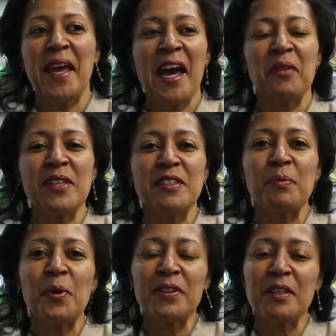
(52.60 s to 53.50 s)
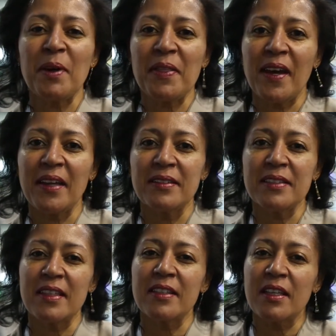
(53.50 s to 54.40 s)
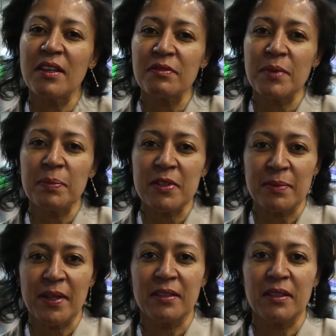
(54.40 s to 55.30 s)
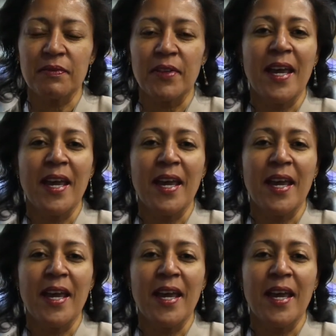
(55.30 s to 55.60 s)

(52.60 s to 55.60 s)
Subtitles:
And what's important about that is it gives me perspective,